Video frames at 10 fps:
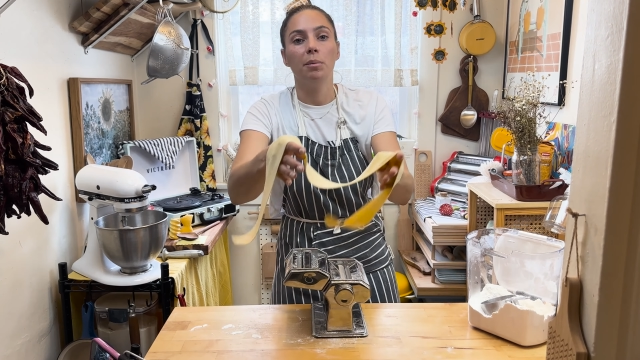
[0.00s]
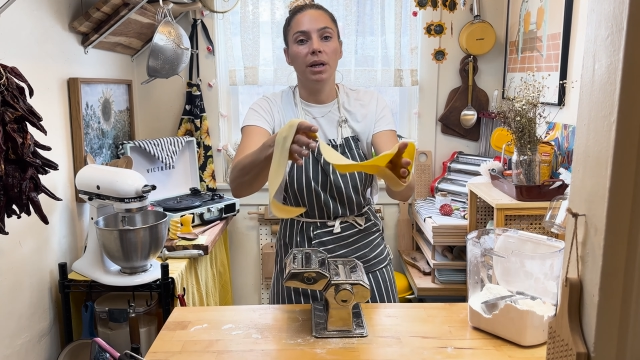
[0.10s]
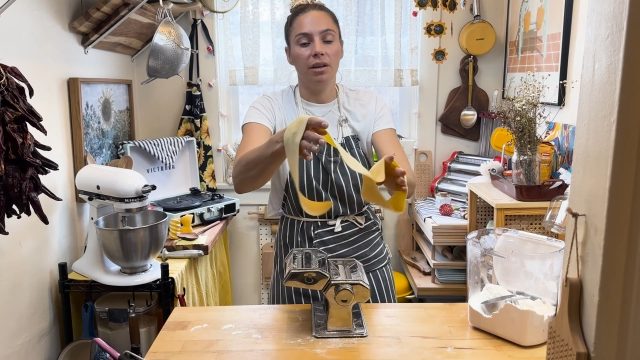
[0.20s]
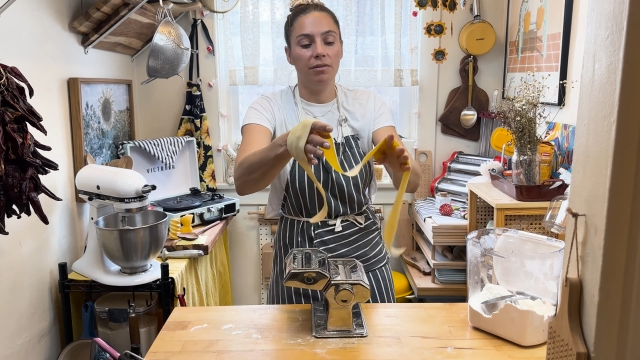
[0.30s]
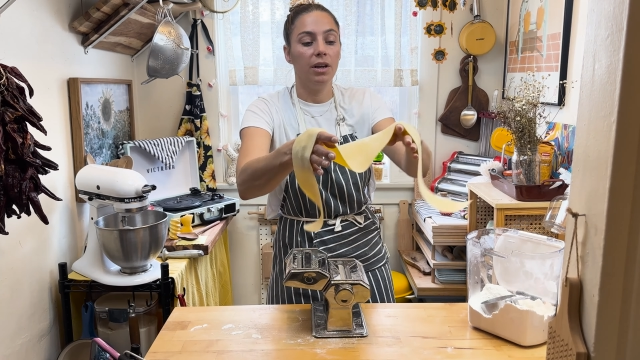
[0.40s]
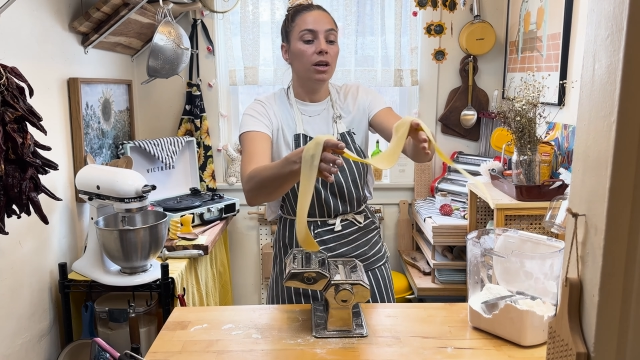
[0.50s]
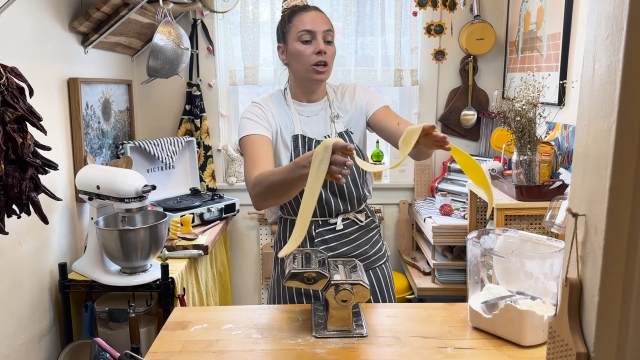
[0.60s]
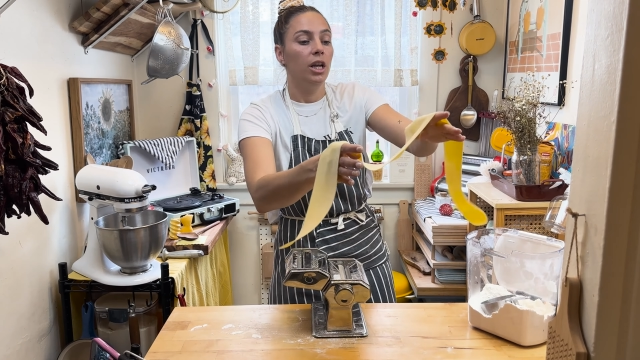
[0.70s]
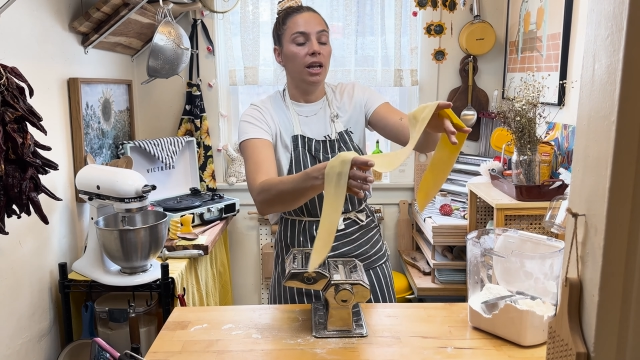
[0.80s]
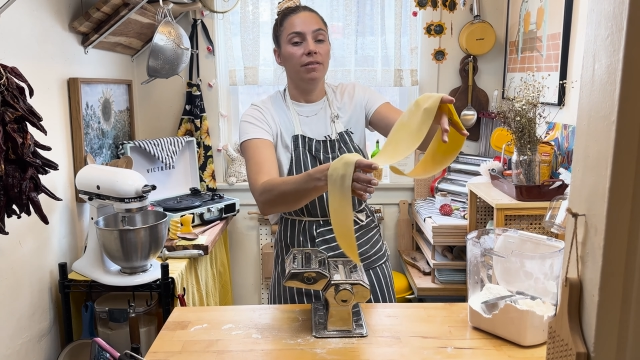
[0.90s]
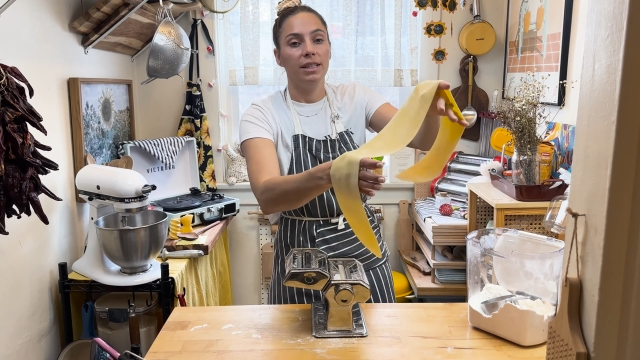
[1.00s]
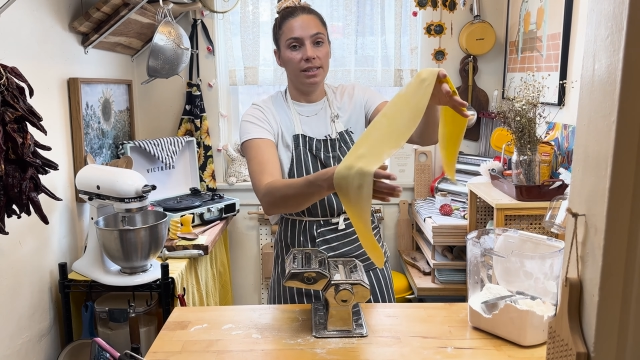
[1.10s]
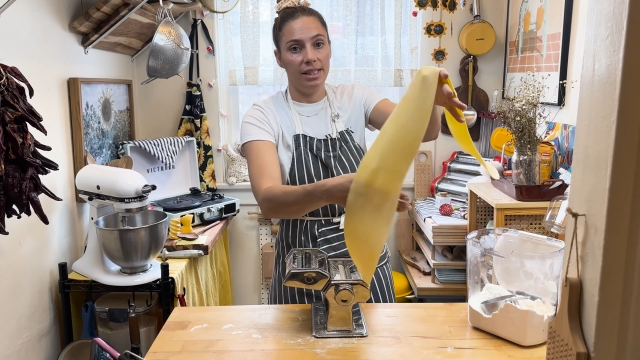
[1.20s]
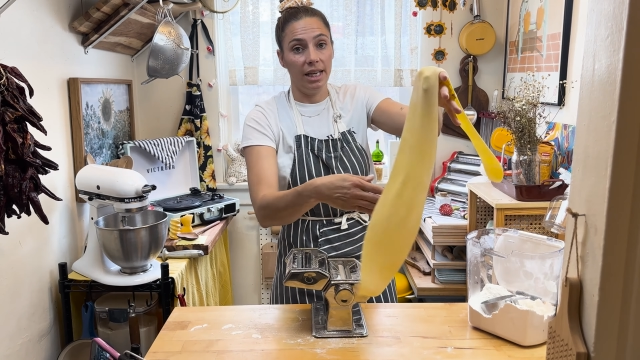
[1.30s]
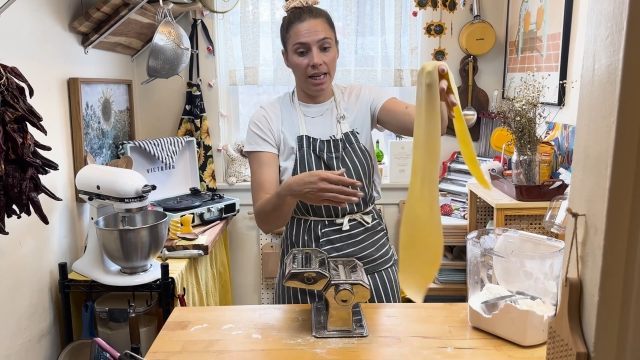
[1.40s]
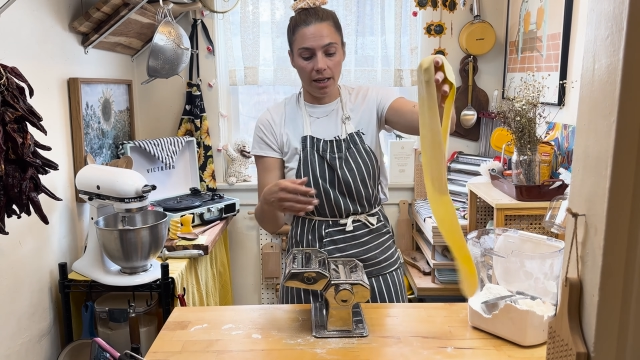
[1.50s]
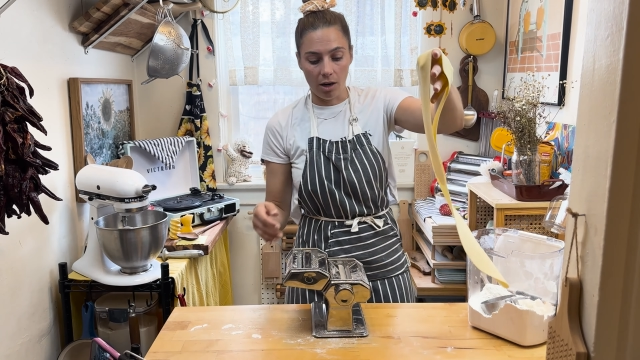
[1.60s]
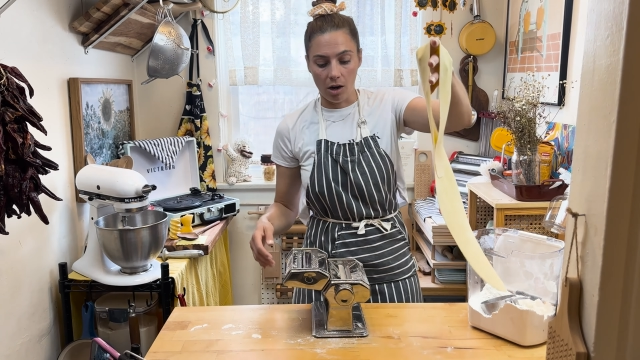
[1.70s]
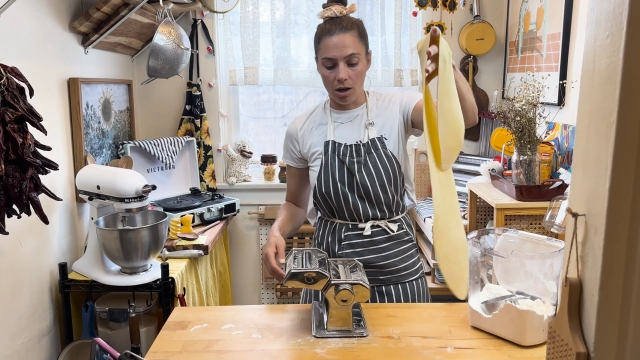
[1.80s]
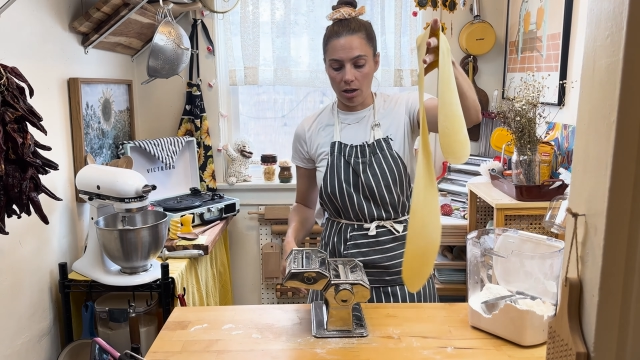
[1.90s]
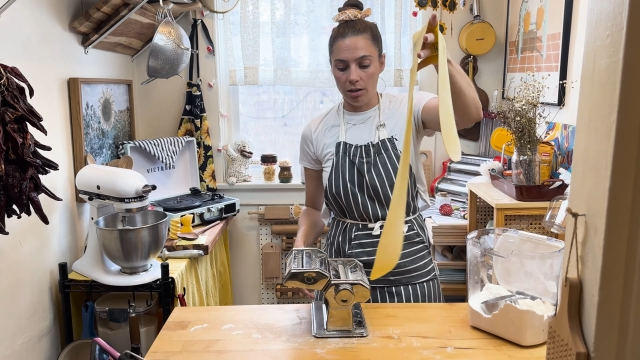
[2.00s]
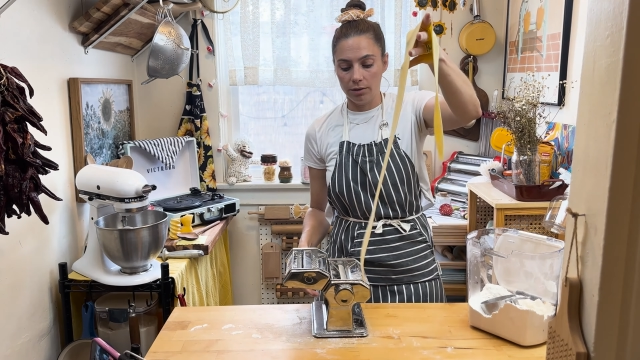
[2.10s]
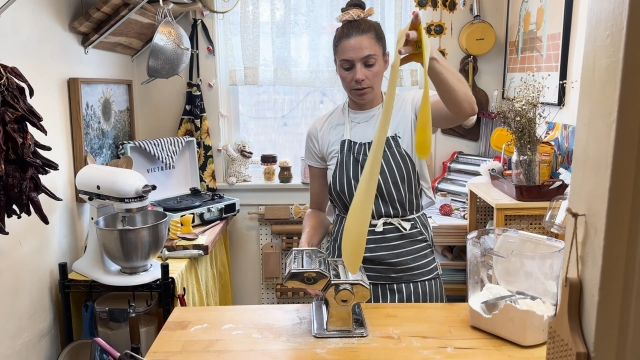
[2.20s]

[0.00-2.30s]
but if it's sticky at all,